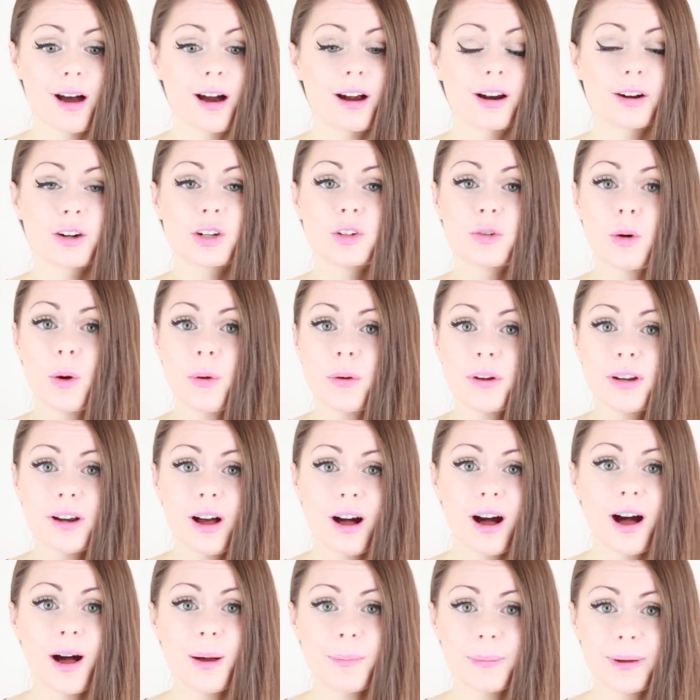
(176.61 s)
are growing
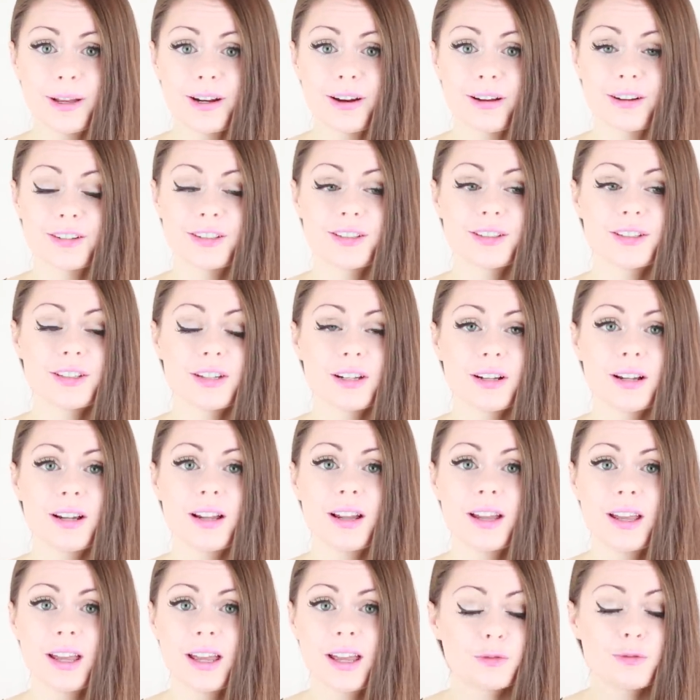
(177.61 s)
up and are
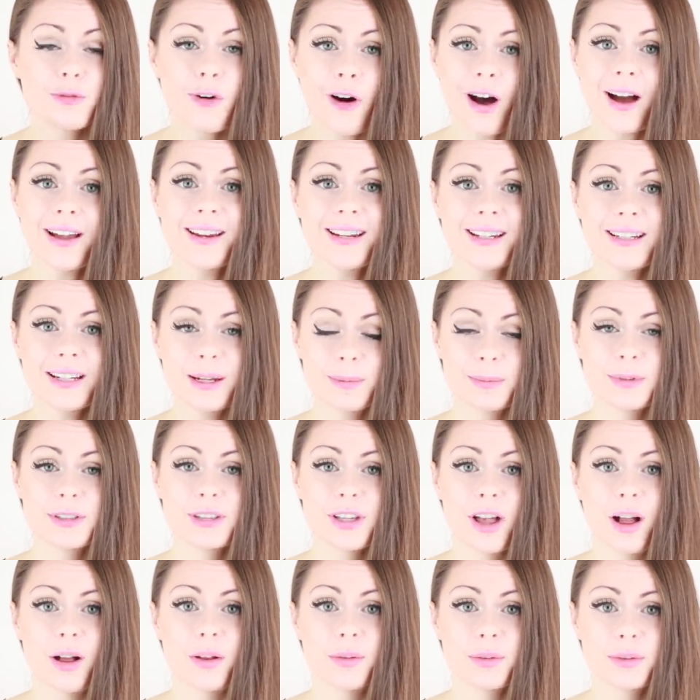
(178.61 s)
still finding
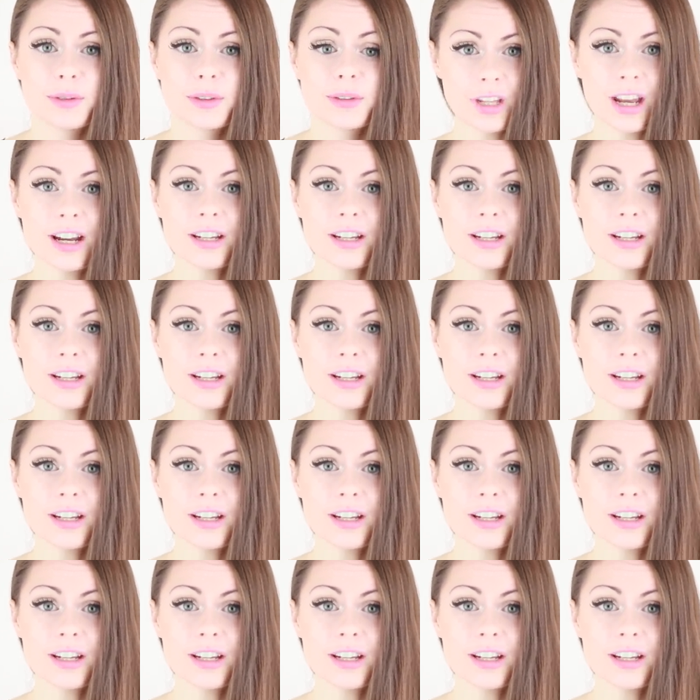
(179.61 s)
themselves,